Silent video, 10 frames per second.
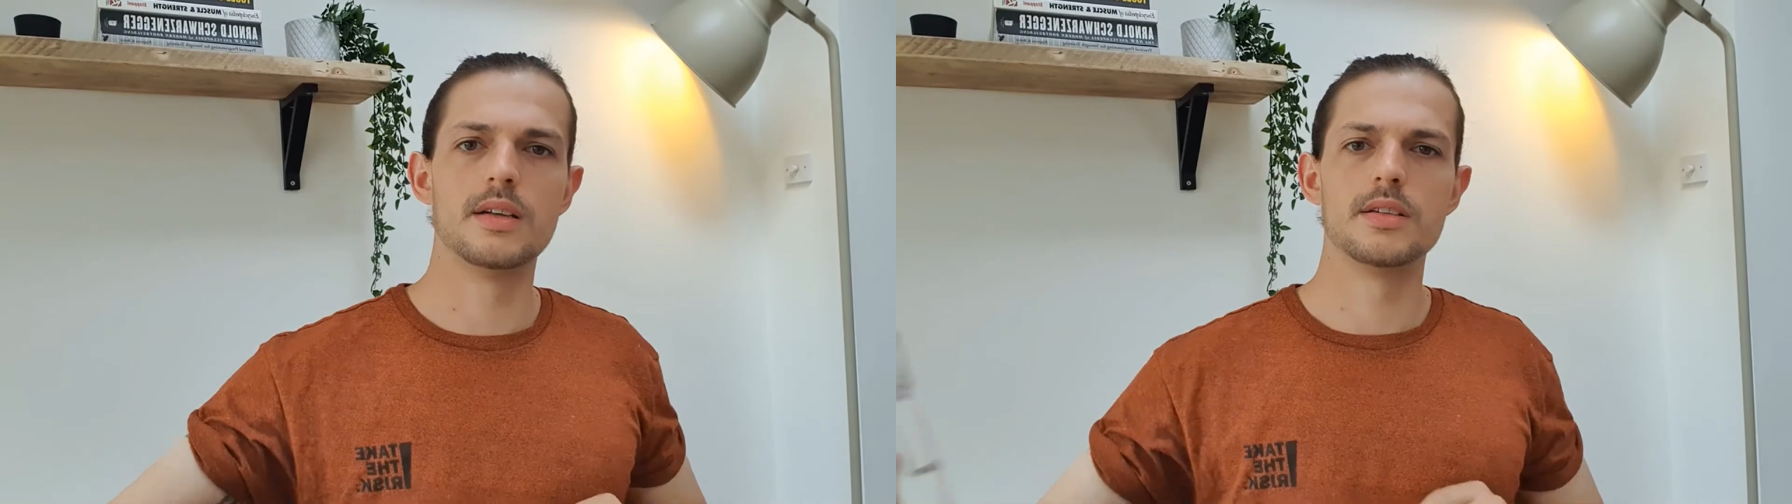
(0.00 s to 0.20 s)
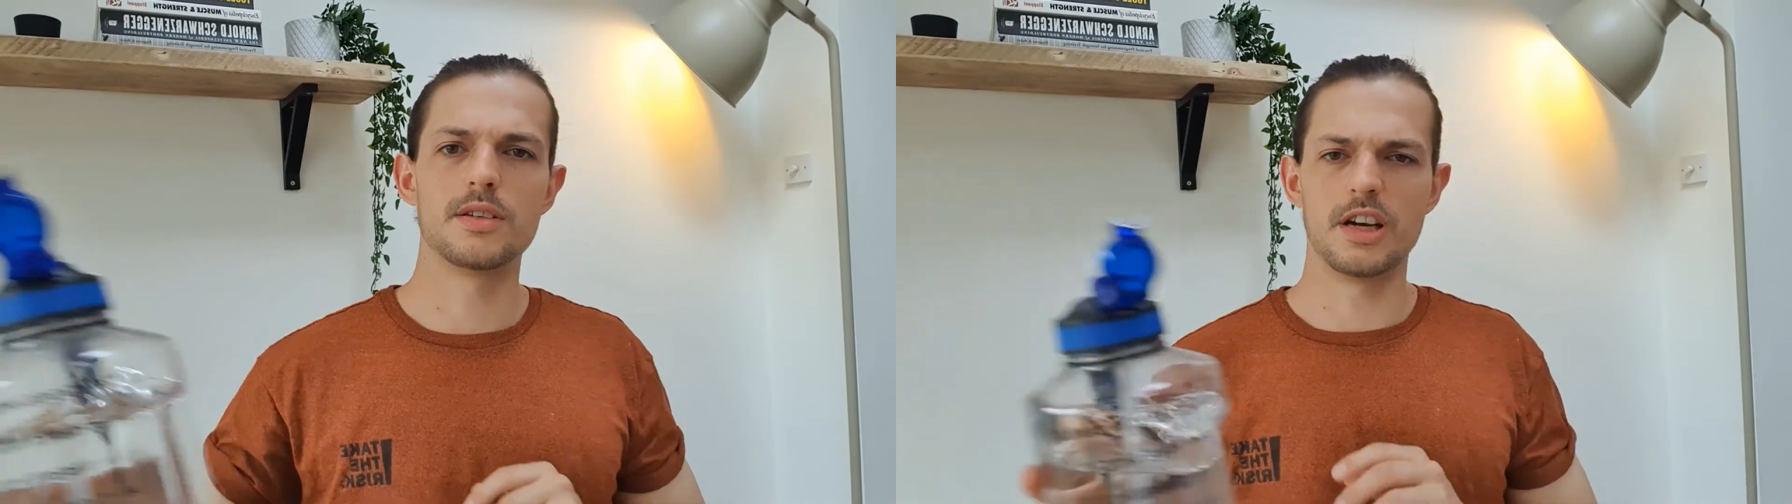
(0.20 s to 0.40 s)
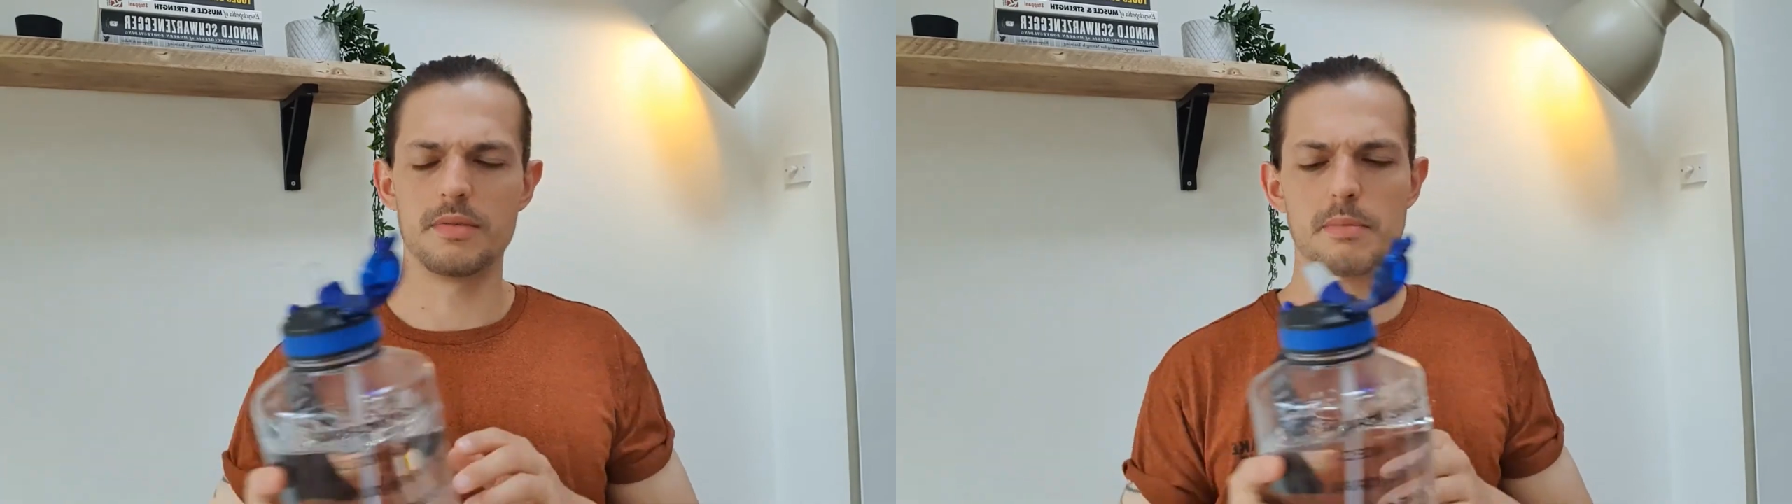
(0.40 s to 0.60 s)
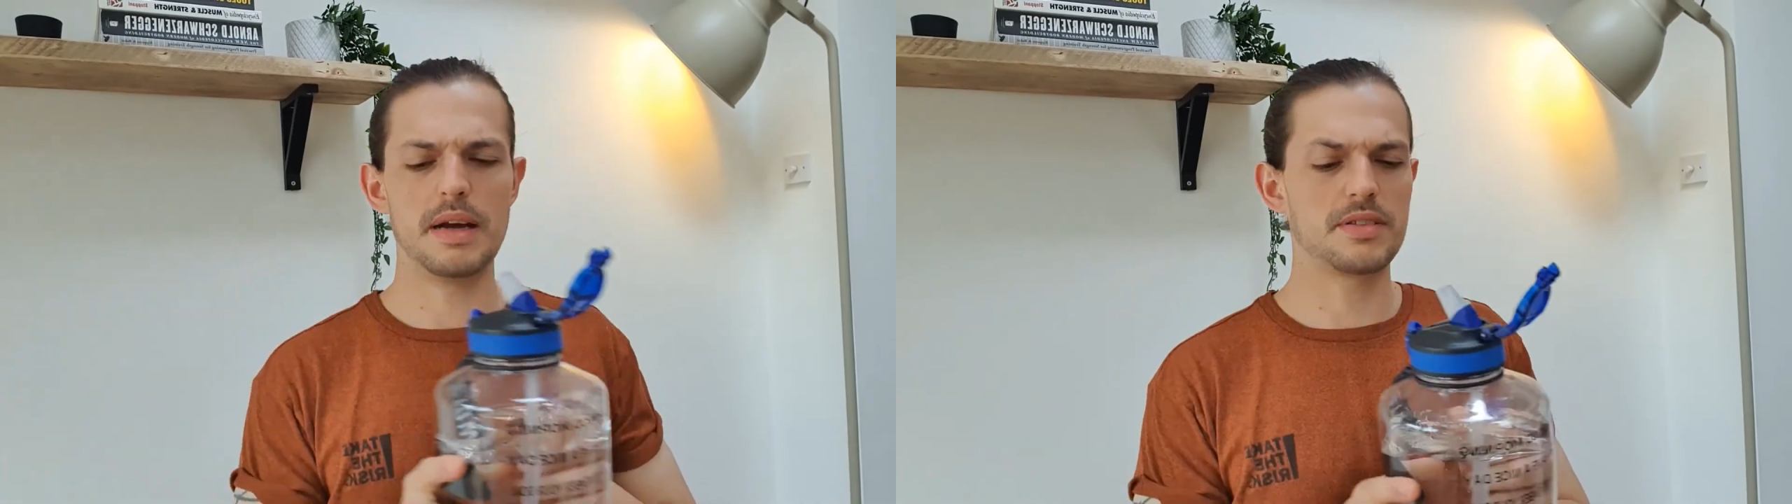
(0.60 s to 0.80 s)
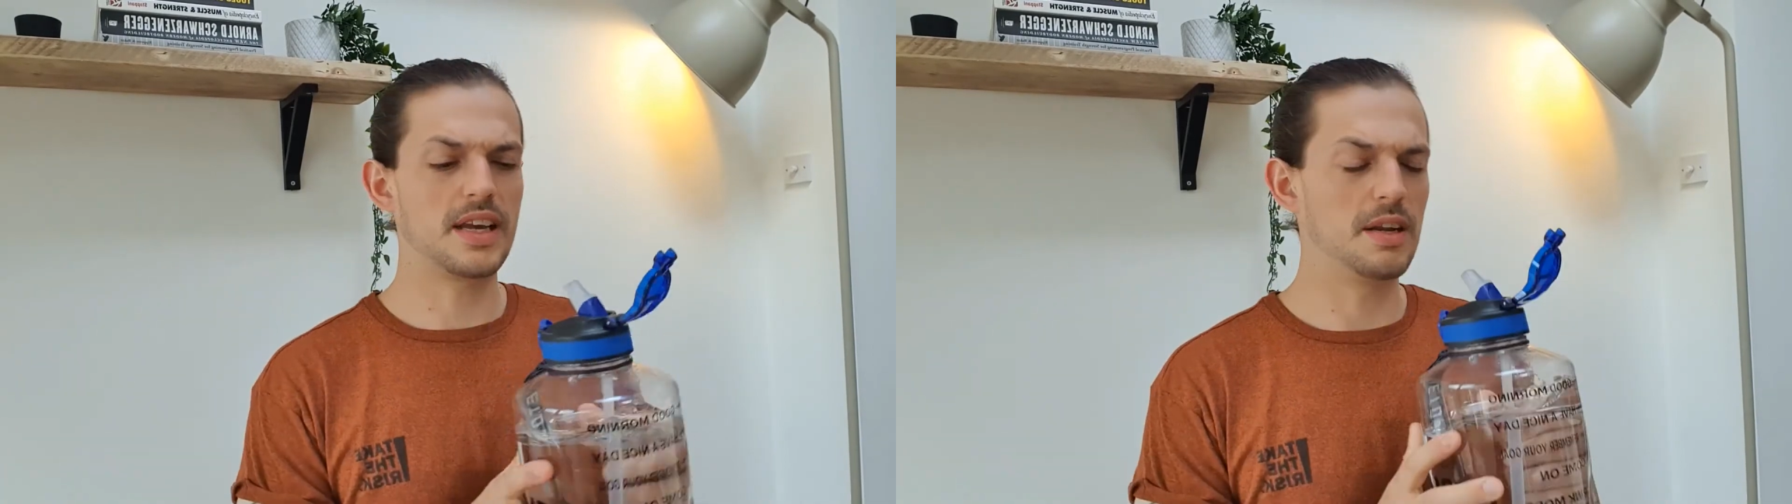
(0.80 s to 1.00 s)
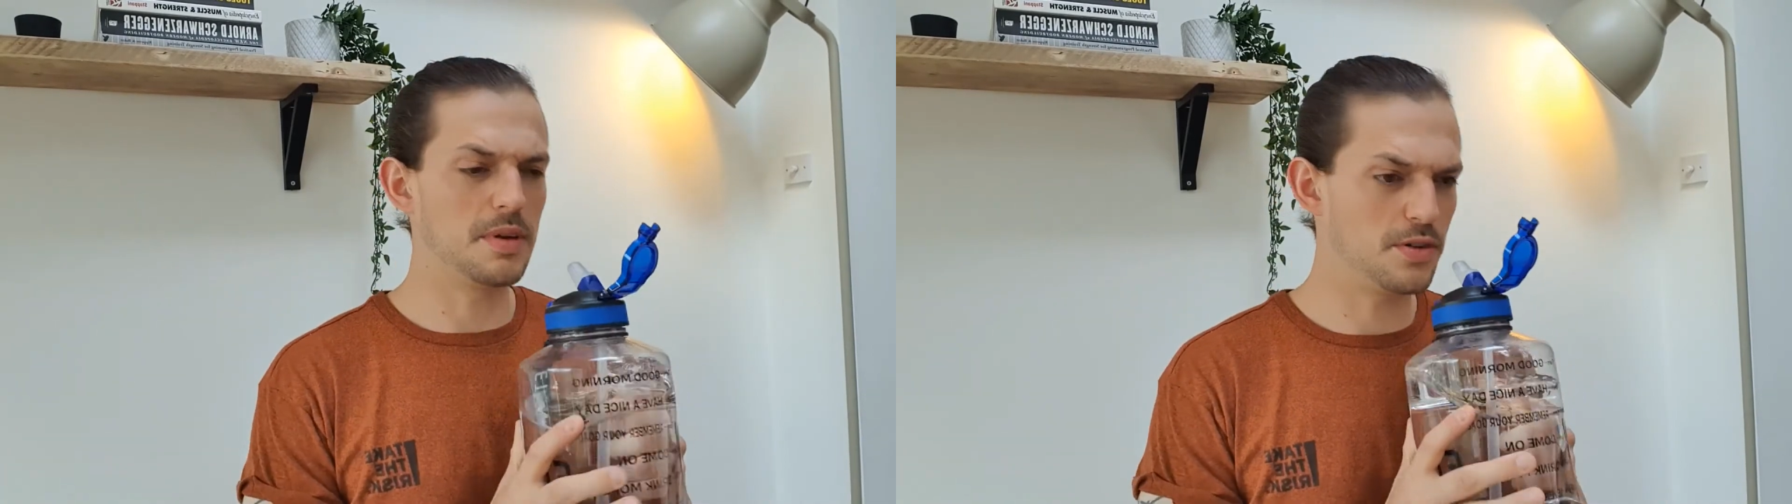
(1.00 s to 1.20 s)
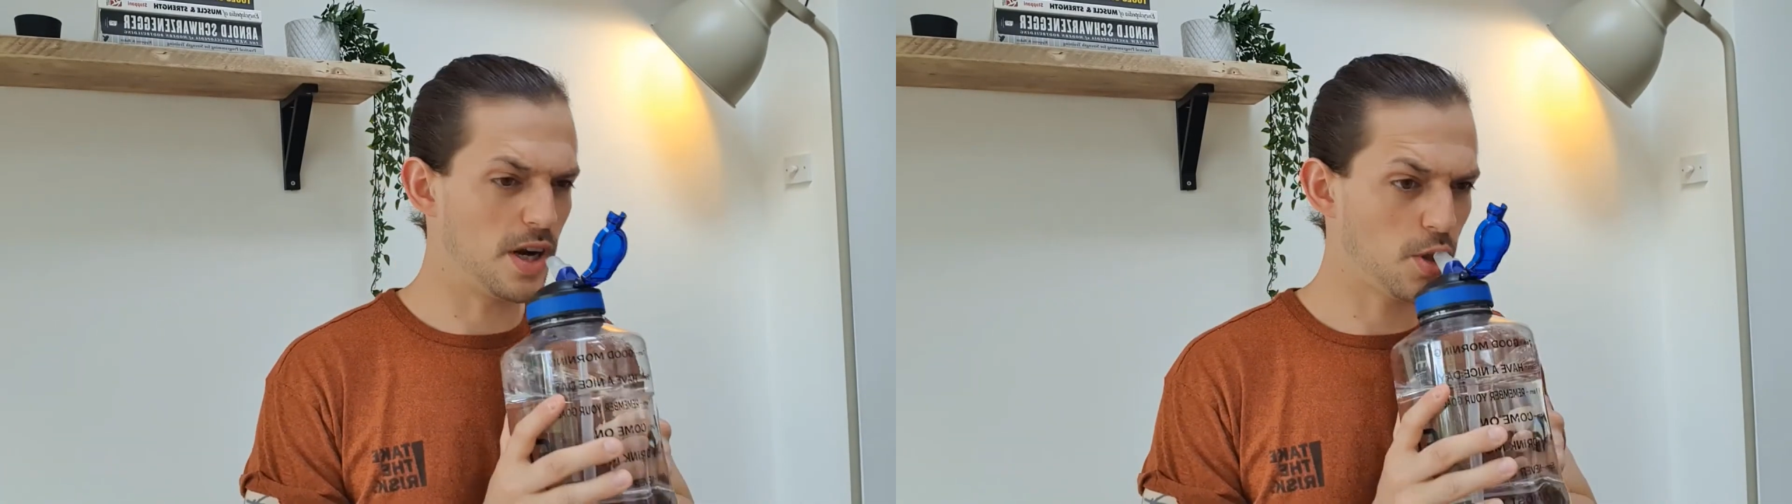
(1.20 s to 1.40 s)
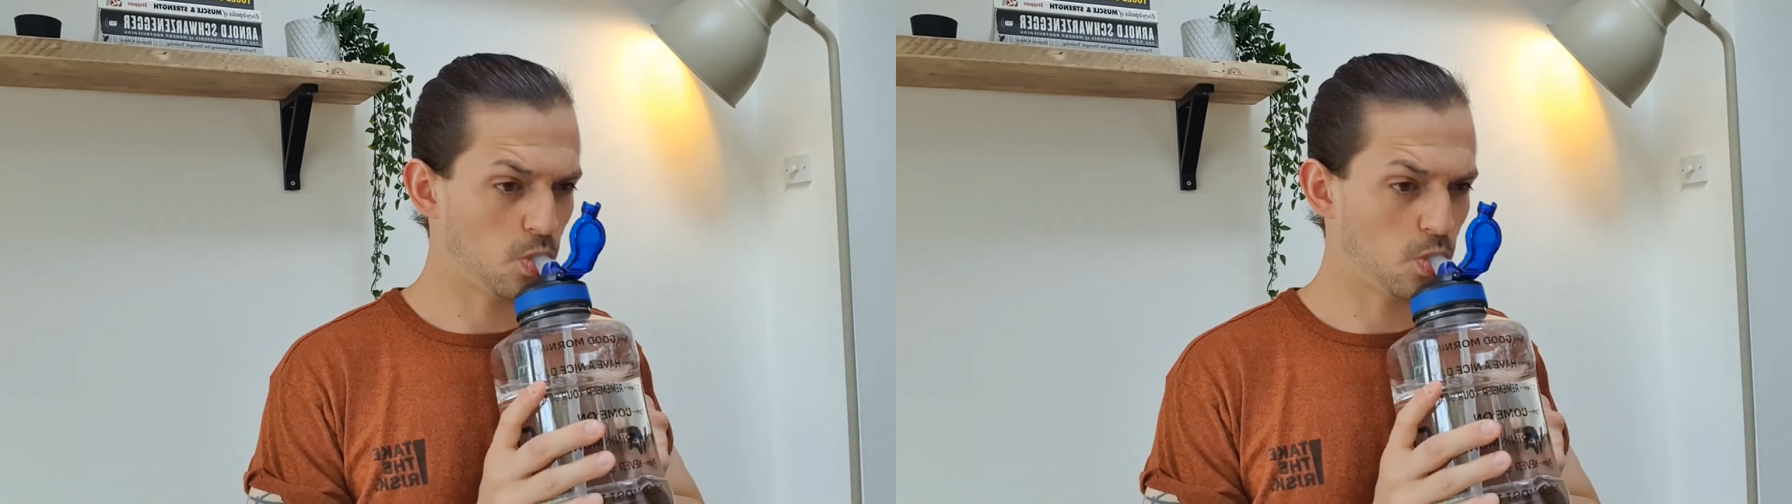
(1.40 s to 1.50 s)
Sorry, my mouth's getting a bit dry.